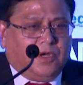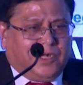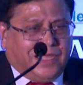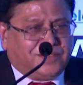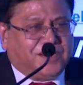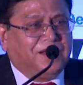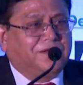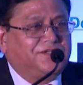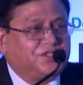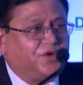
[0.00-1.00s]
And I think
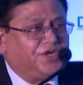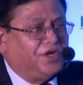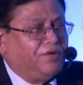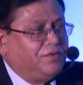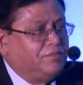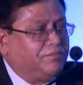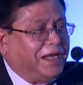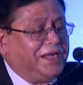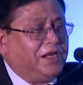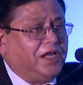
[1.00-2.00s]
situation
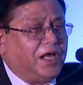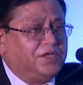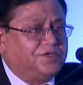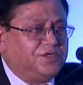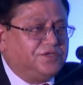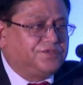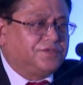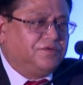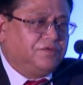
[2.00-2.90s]
by and large is